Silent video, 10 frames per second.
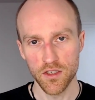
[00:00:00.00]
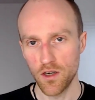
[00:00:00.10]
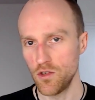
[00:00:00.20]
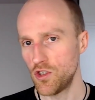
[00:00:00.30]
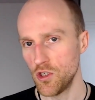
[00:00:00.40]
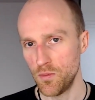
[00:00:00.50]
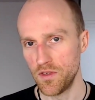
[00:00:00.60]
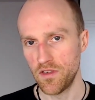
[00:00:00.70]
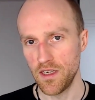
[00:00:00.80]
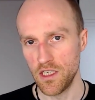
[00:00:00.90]
no
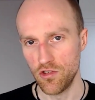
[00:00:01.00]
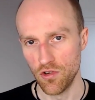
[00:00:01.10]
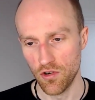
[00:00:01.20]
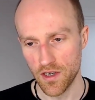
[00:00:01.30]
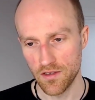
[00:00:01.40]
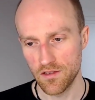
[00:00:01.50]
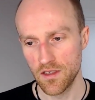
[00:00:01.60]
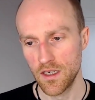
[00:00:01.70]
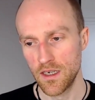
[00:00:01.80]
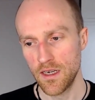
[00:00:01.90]
superseded drawings,
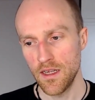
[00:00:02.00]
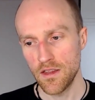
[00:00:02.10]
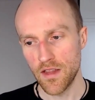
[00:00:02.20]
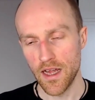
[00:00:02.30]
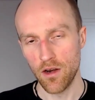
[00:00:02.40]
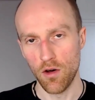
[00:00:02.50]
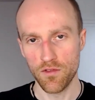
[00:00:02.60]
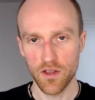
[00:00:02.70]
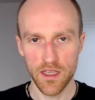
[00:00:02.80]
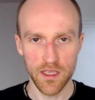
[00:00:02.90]
then
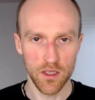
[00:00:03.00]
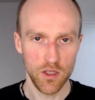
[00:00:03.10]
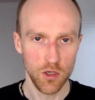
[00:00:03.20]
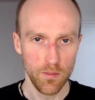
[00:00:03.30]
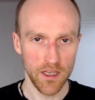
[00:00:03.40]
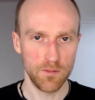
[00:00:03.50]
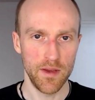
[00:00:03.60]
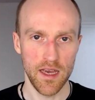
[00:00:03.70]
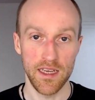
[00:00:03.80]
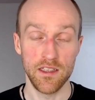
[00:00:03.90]
obviously your best
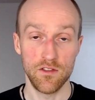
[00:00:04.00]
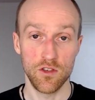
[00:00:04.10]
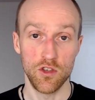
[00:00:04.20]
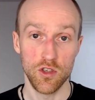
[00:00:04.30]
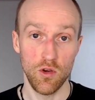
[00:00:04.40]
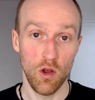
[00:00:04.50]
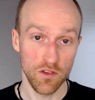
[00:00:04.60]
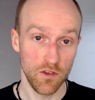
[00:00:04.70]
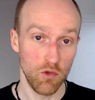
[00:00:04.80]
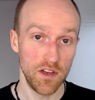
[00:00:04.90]
bet is to do
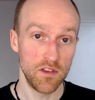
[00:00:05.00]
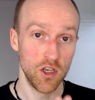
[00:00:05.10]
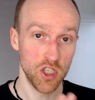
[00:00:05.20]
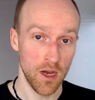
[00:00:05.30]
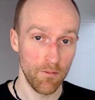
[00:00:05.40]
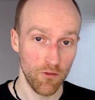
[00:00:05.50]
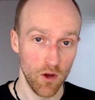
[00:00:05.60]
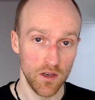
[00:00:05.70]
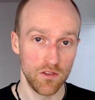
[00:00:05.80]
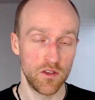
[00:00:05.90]
lots of research up
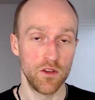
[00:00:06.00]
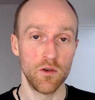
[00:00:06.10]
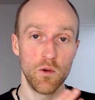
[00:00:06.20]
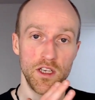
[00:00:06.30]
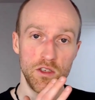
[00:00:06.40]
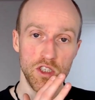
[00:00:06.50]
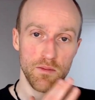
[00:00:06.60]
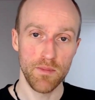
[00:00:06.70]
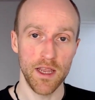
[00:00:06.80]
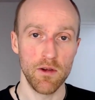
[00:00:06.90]
front, so that when you
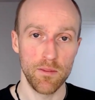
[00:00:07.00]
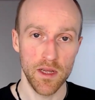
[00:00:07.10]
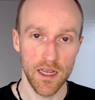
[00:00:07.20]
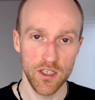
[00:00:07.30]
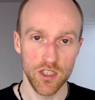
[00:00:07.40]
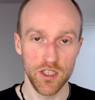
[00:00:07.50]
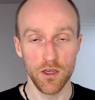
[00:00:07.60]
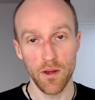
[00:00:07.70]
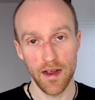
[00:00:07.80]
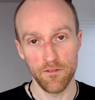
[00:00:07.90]
submit your application,
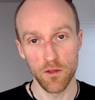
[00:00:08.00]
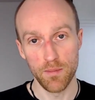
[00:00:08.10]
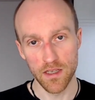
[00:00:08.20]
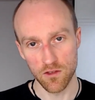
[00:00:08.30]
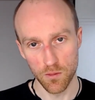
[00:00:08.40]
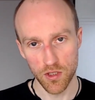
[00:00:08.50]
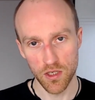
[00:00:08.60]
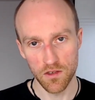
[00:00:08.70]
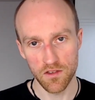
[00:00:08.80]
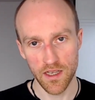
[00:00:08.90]
you have the best
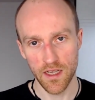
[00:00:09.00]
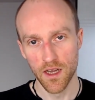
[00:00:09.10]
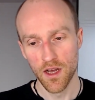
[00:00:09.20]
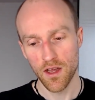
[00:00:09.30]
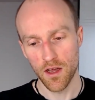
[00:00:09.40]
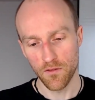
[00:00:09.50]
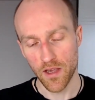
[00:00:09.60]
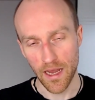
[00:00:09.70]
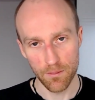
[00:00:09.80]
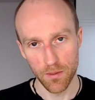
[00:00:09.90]
opportunity of
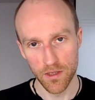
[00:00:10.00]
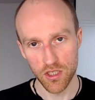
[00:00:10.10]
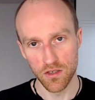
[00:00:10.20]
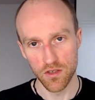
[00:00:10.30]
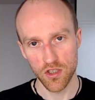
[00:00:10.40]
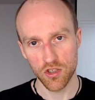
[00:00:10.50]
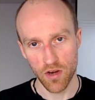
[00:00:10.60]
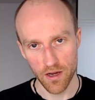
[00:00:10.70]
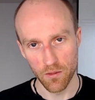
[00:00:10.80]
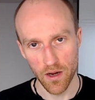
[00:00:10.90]
getting permission
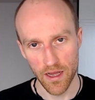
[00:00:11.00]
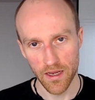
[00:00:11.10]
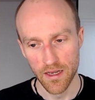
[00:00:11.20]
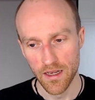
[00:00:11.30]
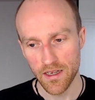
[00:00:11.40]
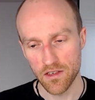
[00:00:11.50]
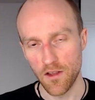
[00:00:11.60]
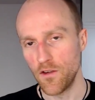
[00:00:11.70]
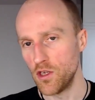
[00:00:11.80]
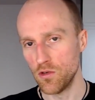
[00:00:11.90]
straight away. Because
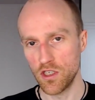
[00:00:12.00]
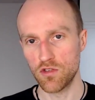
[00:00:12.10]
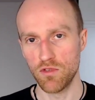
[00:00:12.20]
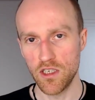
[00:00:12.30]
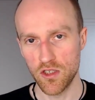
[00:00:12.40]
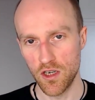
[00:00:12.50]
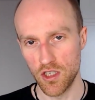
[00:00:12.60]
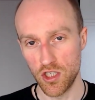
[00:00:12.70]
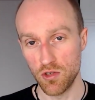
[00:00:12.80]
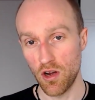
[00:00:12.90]
if you do all this
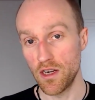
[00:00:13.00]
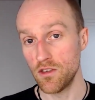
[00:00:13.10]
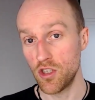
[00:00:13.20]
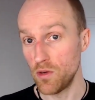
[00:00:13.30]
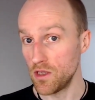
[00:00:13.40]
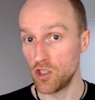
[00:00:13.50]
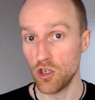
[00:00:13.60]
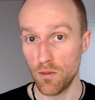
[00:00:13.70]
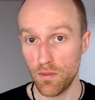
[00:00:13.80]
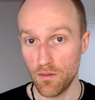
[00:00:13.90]
research, you're kind of doing the
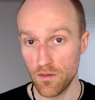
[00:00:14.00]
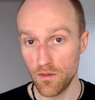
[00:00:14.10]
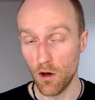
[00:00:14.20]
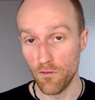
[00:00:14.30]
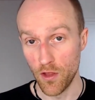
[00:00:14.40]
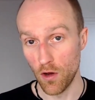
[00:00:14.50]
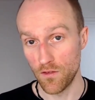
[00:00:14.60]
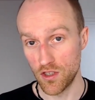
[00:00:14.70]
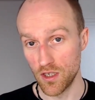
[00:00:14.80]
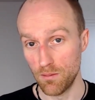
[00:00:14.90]
job of the
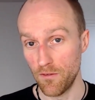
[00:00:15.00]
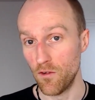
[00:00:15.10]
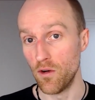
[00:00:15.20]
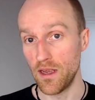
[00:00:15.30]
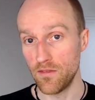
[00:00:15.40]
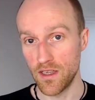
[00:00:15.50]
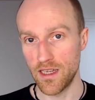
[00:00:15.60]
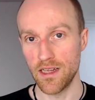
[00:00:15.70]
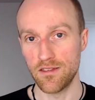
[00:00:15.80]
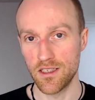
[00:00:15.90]
officer before it even
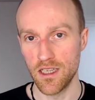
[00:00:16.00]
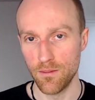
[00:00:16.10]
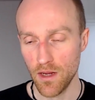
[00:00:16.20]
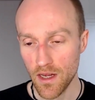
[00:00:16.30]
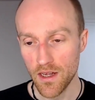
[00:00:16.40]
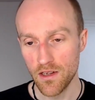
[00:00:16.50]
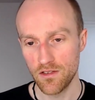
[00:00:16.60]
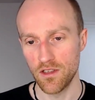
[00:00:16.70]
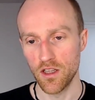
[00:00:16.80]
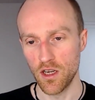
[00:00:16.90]
gets to them.
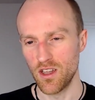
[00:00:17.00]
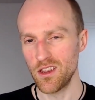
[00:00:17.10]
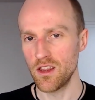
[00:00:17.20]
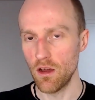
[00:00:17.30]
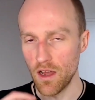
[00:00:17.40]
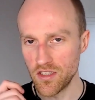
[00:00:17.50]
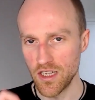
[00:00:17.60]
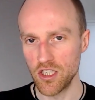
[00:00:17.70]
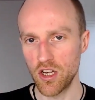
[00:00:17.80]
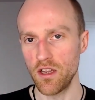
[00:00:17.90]
So that
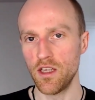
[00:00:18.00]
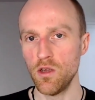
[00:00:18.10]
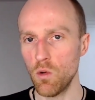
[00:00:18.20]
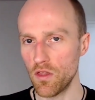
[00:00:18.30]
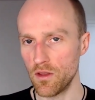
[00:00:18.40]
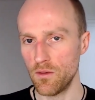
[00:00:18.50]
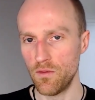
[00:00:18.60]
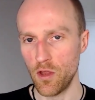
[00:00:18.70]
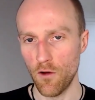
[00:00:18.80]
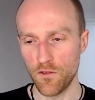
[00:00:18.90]
essentially you want
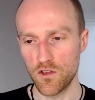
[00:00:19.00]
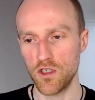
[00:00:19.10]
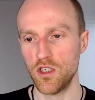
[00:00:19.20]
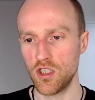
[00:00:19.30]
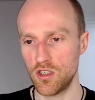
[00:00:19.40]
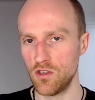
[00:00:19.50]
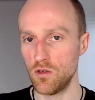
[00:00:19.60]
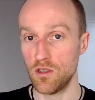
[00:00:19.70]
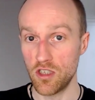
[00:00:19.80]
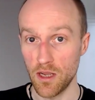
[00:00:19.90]
the officer just to do
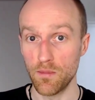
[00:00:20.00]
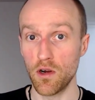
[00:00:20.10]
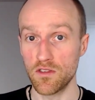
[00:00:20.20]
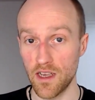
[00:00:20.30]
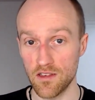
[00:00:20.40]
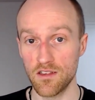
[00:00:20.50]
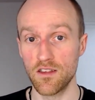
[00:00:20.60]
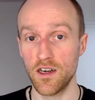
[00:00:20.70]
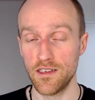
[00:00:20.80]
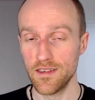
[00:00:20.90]
a tick box
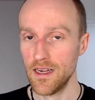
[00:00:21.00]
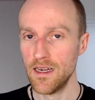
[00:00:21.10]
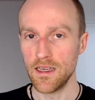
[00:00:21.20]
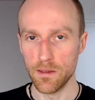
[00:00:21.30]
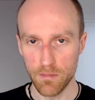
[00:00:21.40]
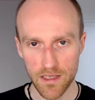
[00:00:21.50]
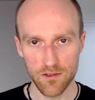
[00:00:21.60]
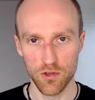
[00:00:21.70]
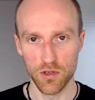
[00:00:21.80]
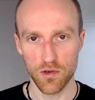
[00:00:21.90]
exercise. It meets
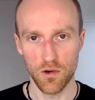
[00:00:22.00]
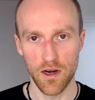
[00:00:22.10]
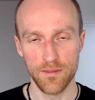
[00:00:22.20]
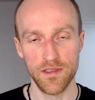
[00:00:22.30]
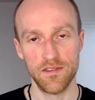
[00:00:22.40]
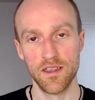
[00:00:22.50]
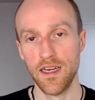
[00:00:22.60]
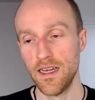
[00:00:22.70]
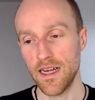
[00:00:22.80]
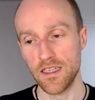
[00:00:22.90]
all the requirements,
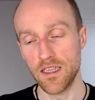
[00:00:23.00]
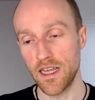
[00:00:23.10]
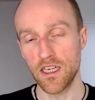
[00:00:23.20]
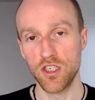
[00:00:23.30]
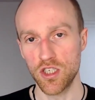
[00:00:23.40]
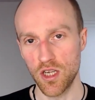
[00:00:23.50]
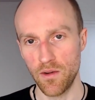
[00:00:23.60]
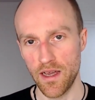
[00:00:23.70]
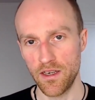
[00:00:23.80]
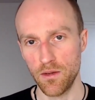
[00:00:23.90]
and then they can just go
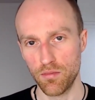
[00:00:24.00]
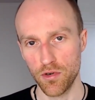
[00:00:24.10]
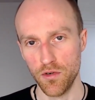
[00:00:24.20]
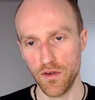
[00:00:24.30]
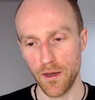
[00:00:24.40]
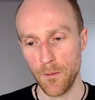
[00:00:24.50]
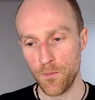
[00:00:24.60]
ahead and approve it.